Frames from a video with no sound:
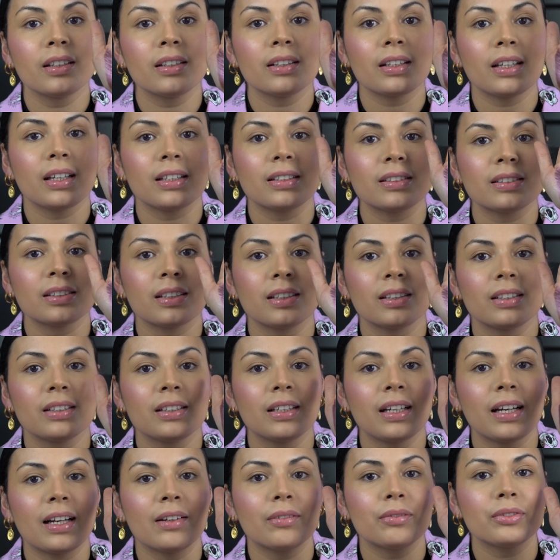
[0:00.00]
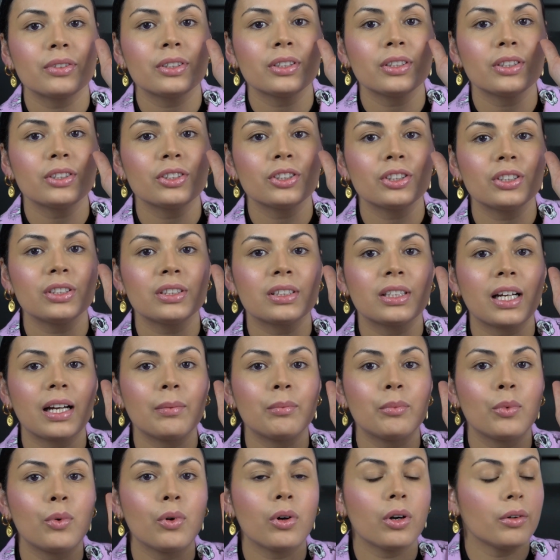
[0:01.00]
That's Laughter. She's got
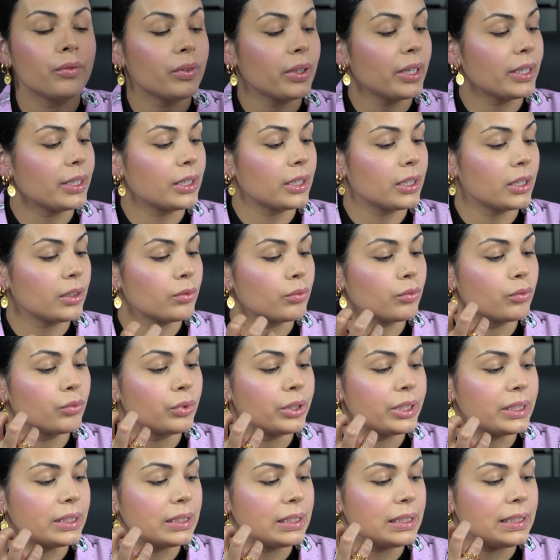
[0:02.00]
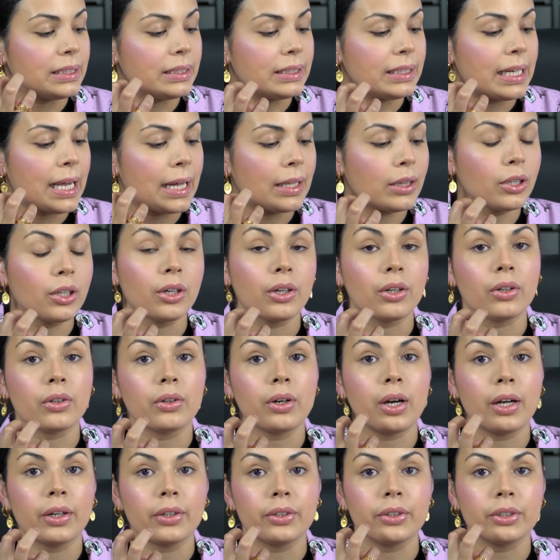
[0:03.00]
more of like a really yellow
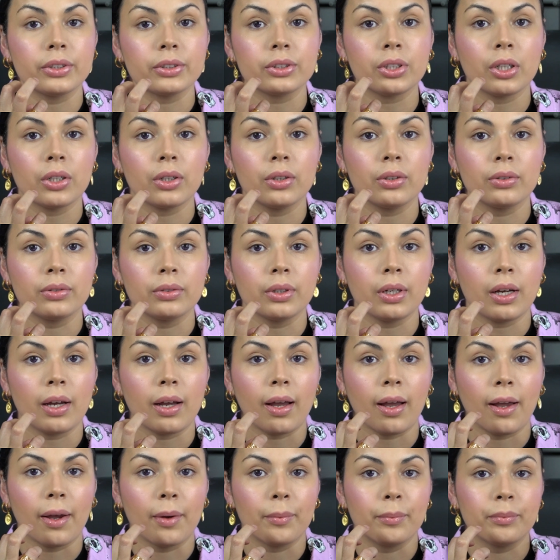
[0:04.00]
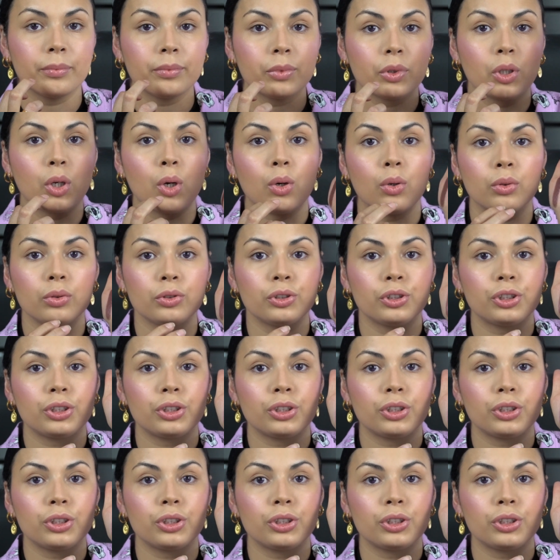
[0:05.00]
undertone gold